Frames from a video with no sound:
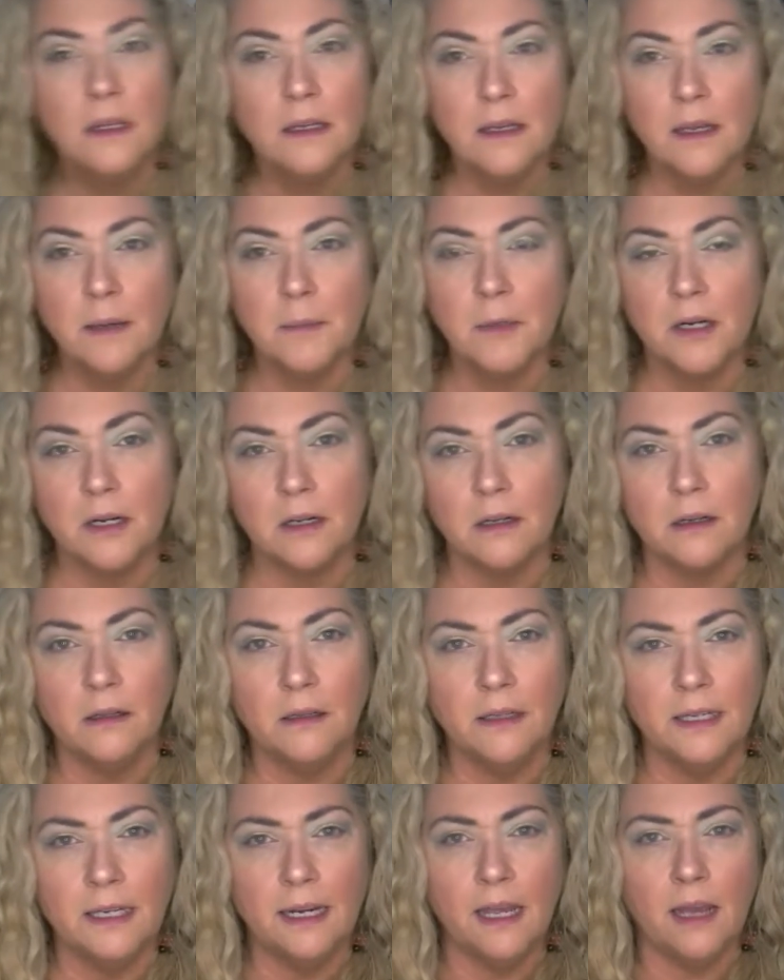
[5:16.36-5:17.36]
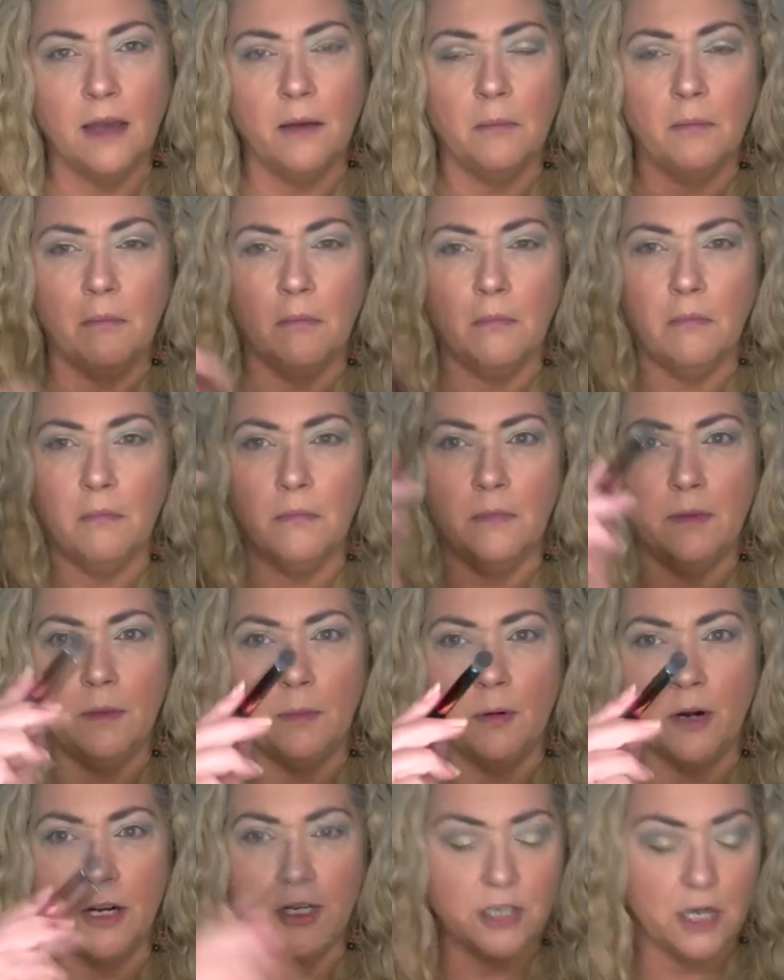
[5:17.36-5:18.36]
I'm going to clean out the
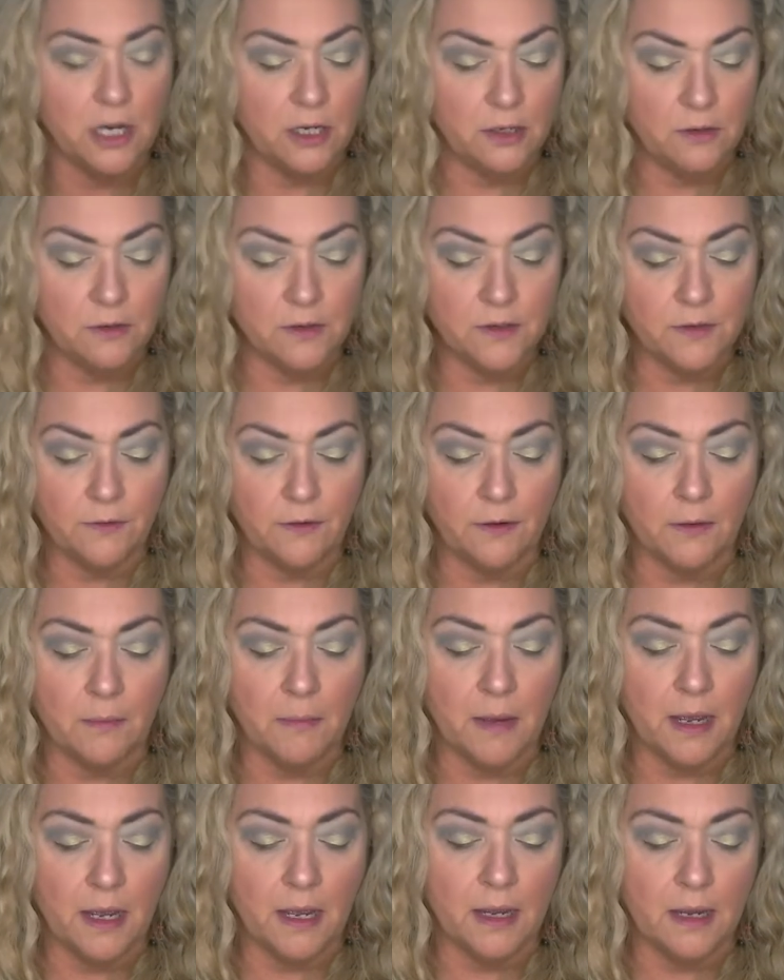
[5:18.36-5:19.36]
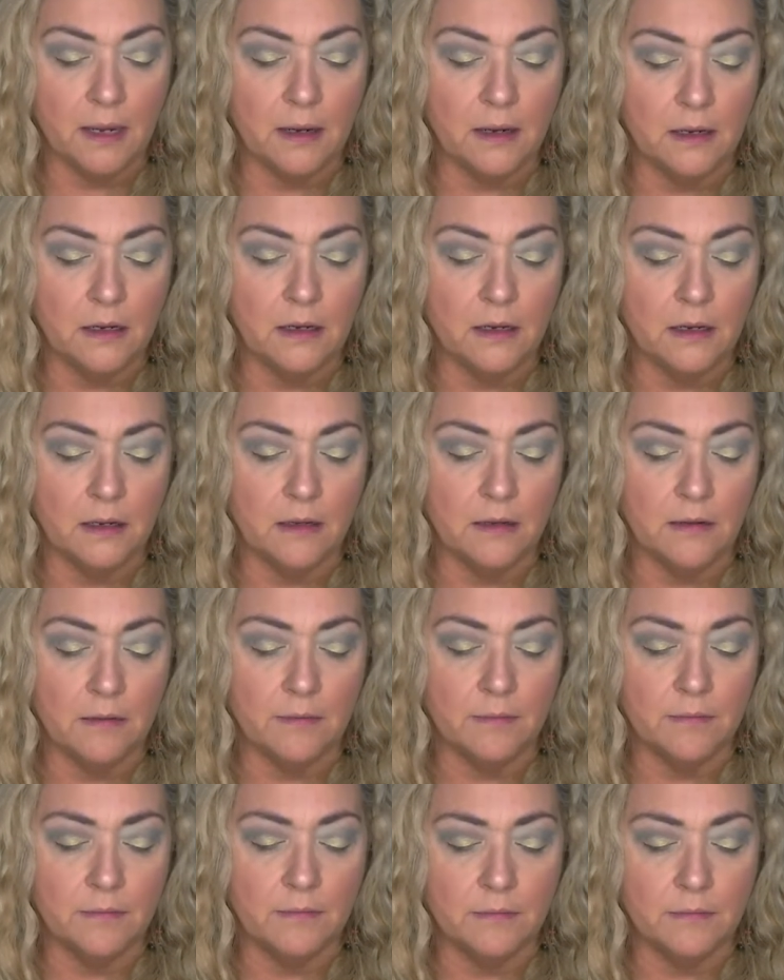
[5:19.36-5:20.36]
brush I used for my um,